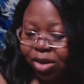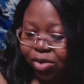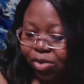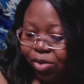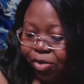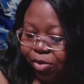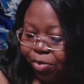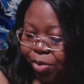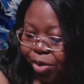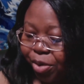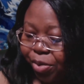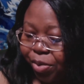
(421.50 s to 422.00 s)
of
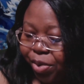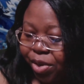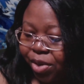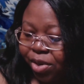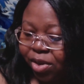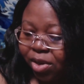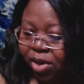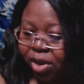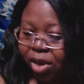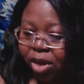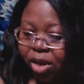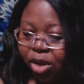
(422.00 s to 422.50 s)
spirits
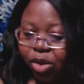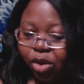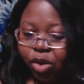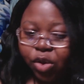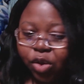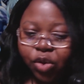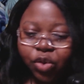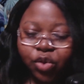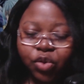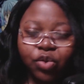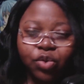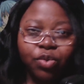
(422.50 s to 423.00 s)

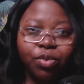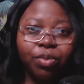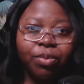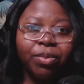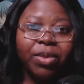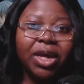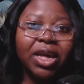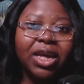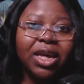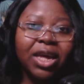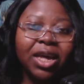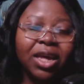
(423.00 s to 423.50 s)
to
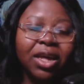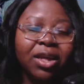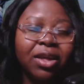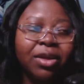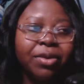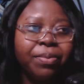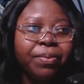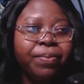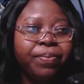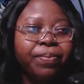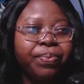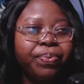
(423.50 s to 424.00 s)
make it.
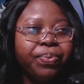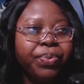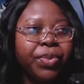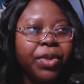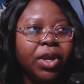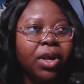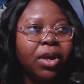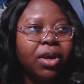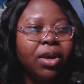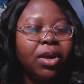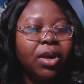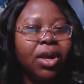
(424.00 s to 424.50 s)

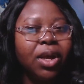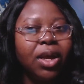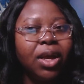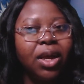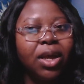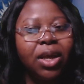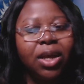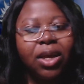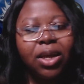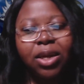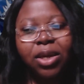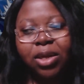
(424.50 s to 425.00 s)

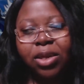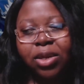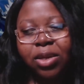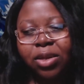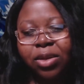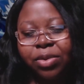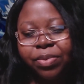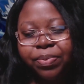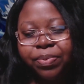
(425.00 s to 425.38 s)
But